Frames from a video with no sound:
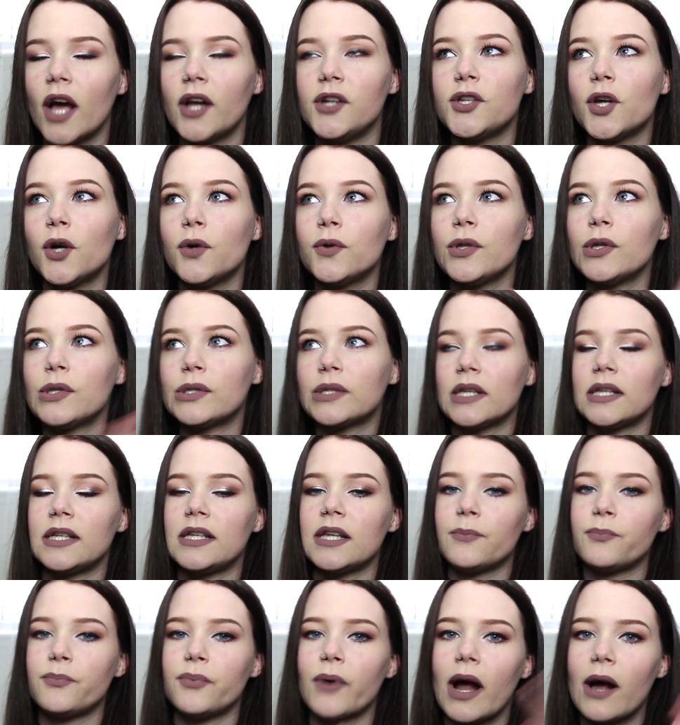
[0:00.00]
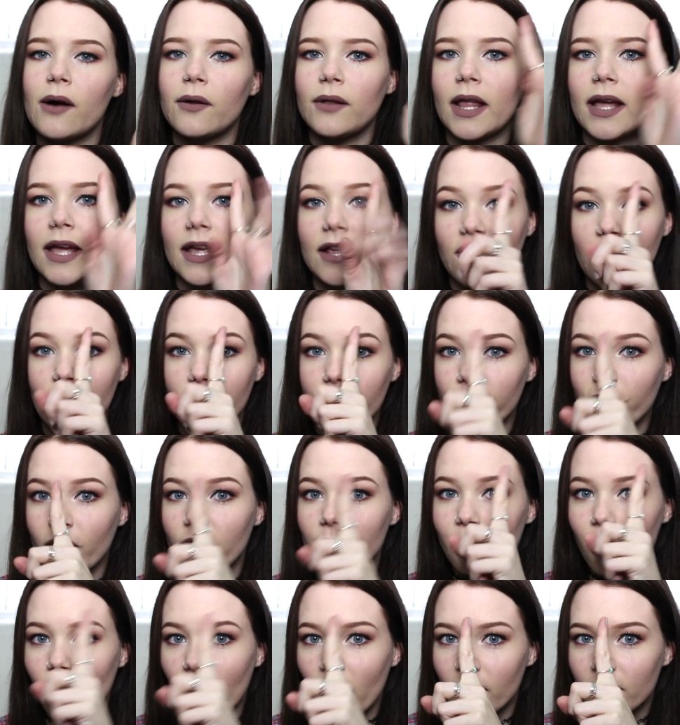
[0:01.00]
don't use the dip brow like in the
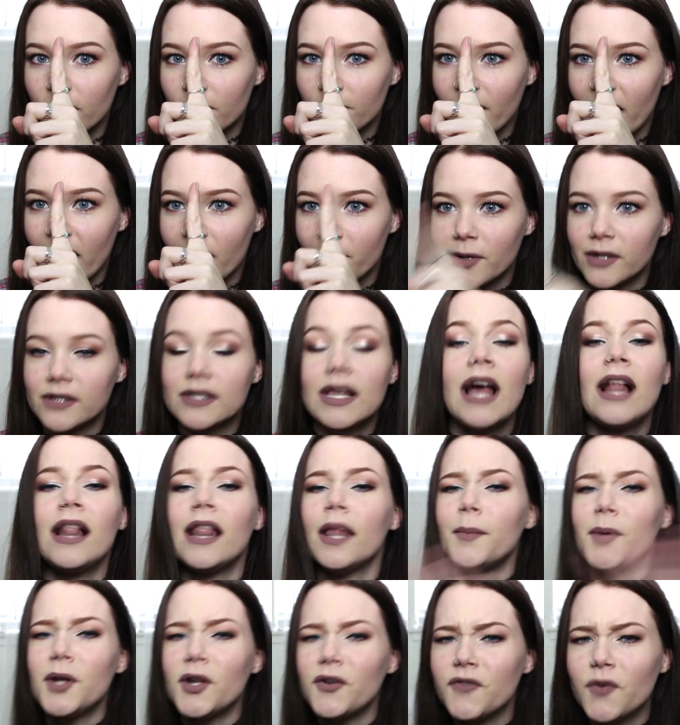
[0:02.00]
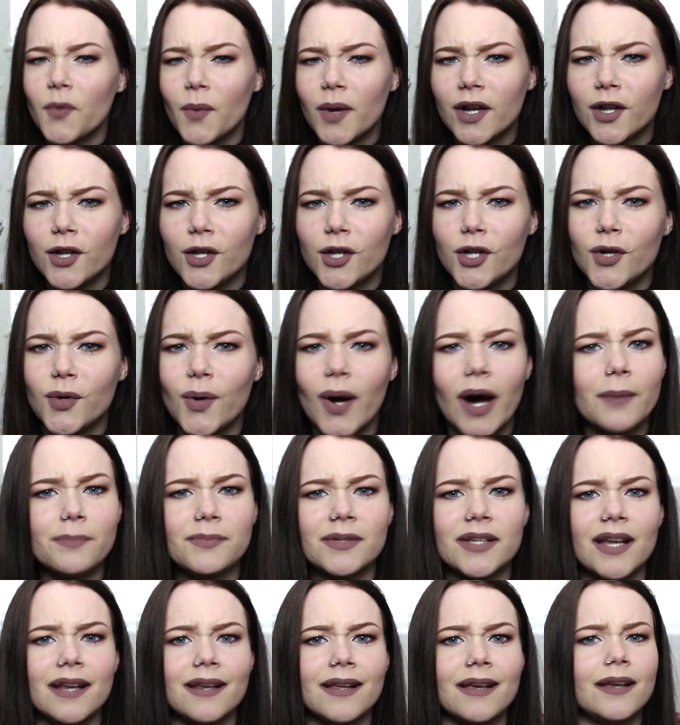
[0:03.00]
front part of my eyebrows. Let me know if you want a new
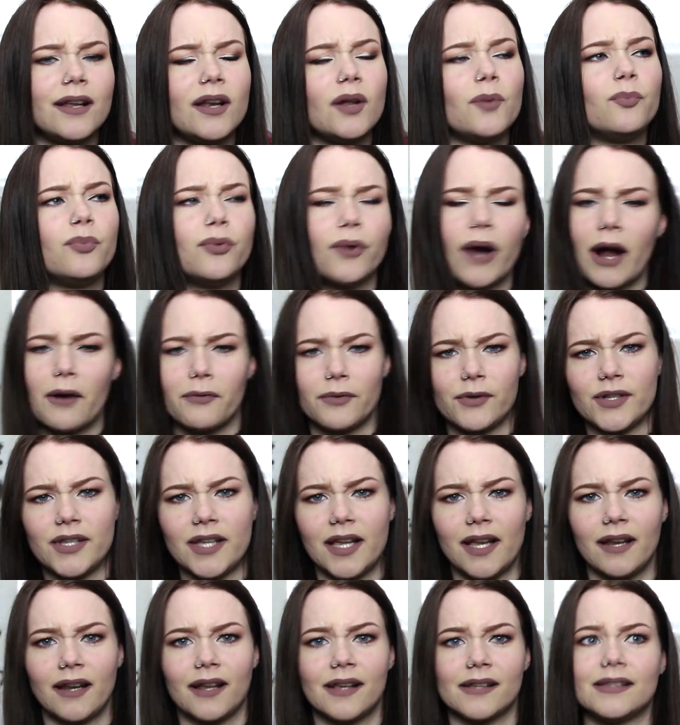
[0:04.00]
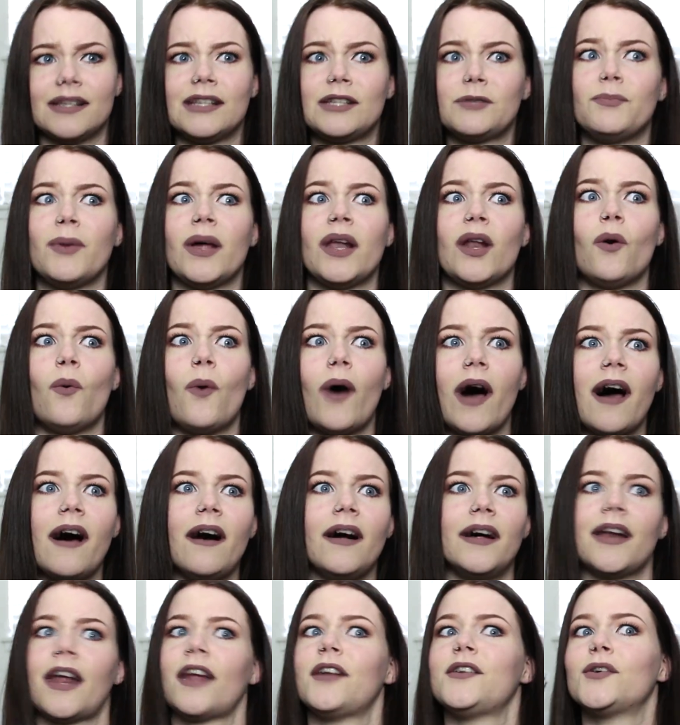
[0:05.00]
updated brow routine, because it's been a
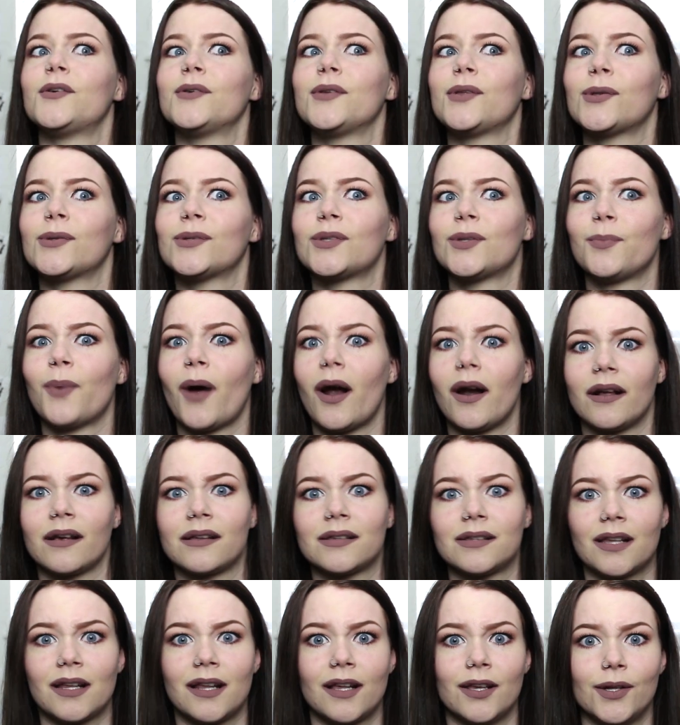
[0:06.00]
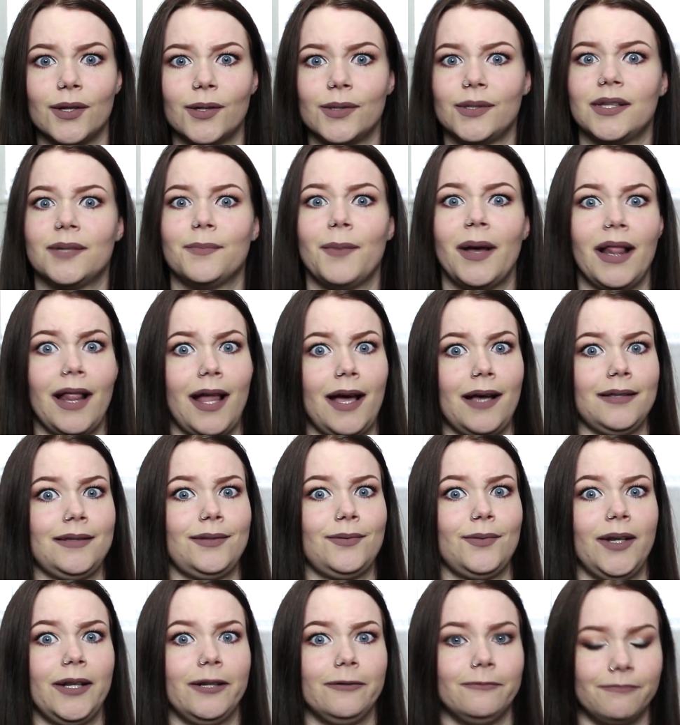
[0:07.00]
while and I don't use the products that I used in my
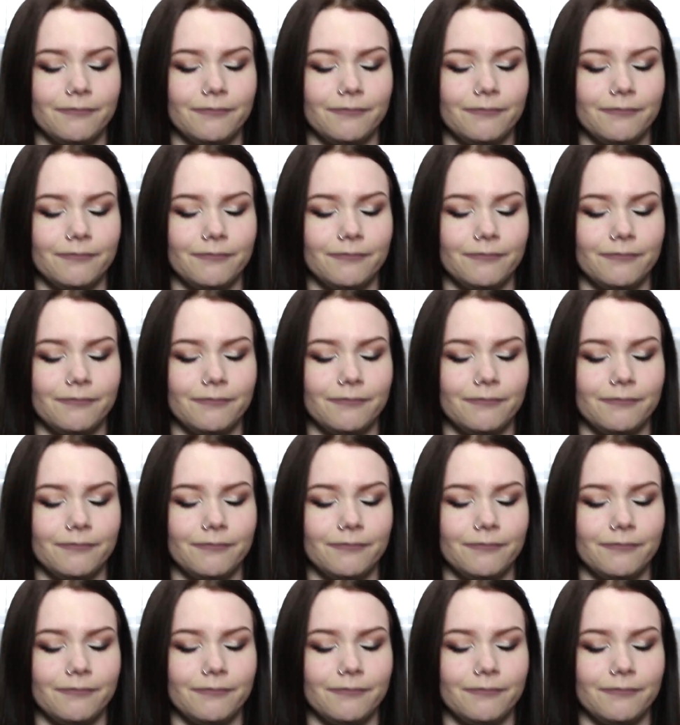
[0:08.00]
last one.